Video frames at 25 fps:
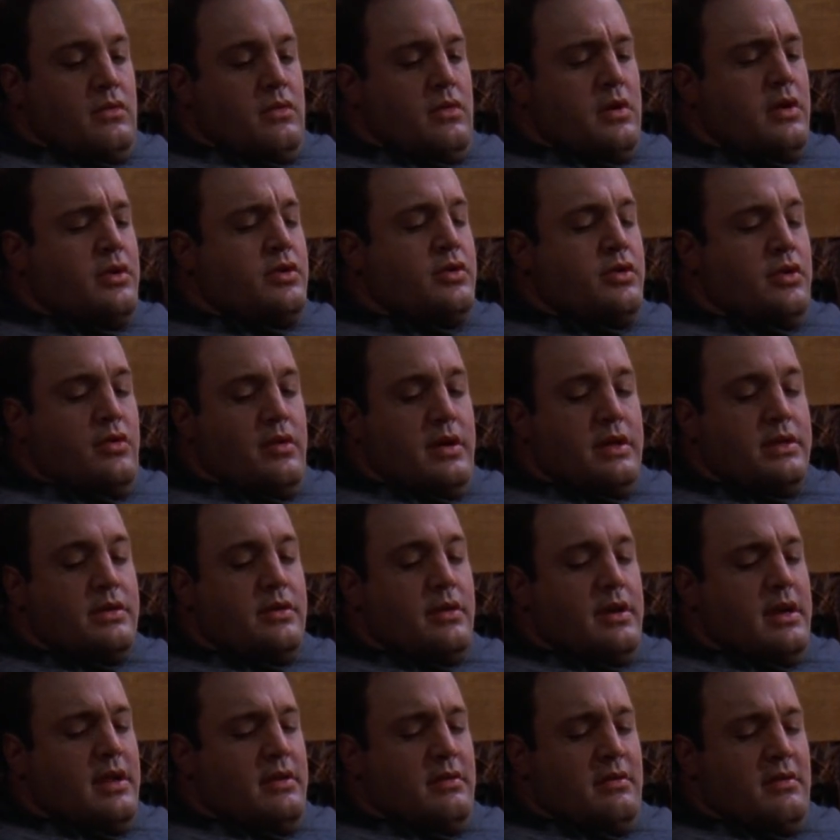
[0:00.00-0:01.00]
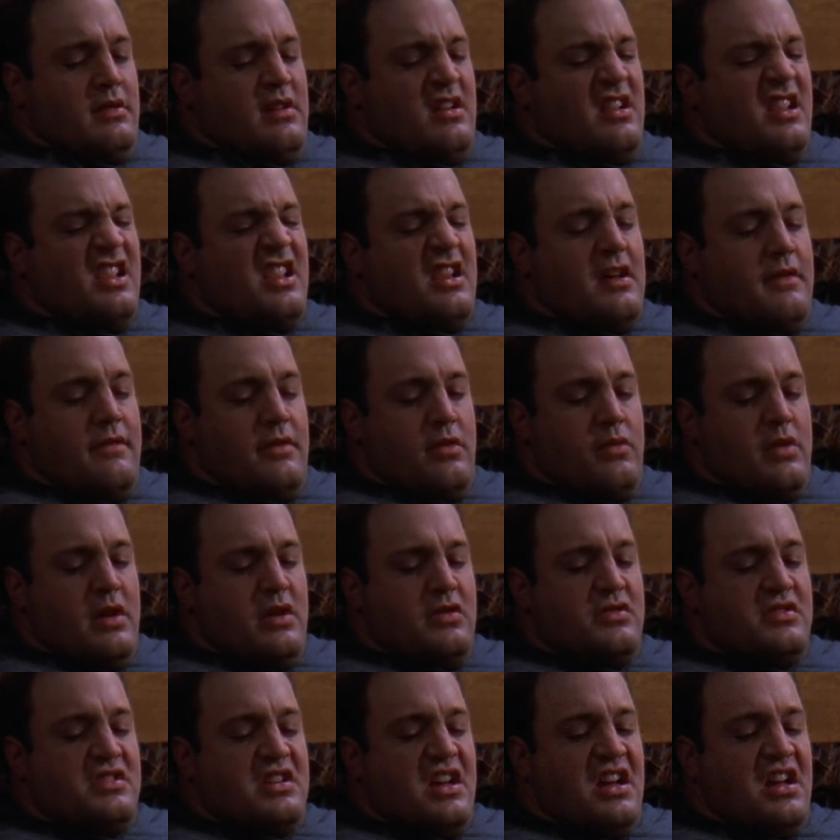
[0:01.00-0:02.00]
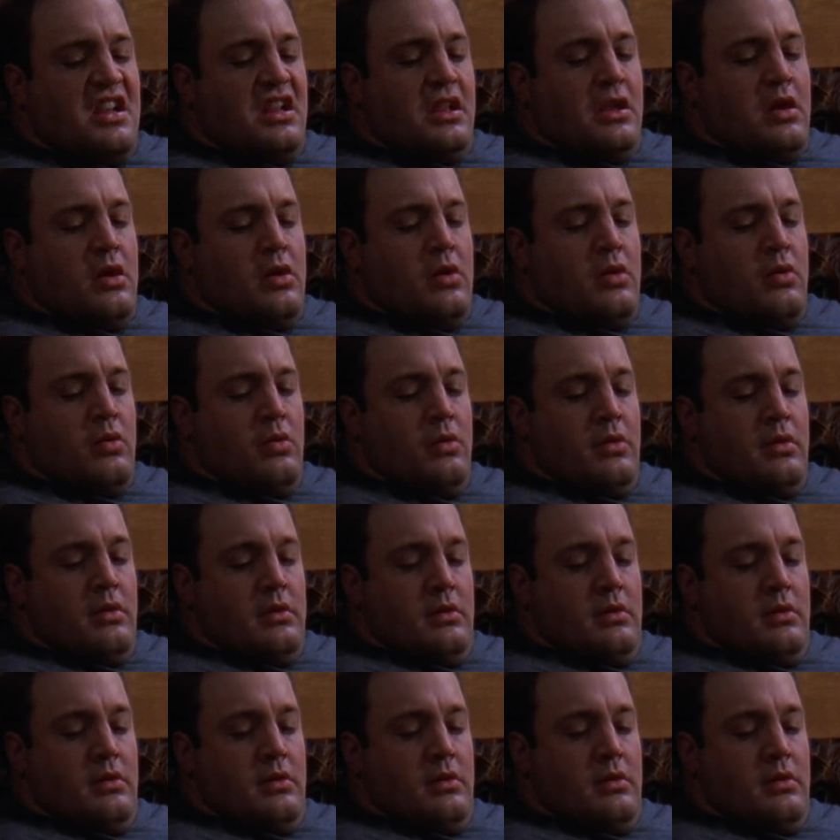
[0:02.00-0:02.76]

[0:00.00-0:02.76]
Why don't you answer it? I love the way you say hello.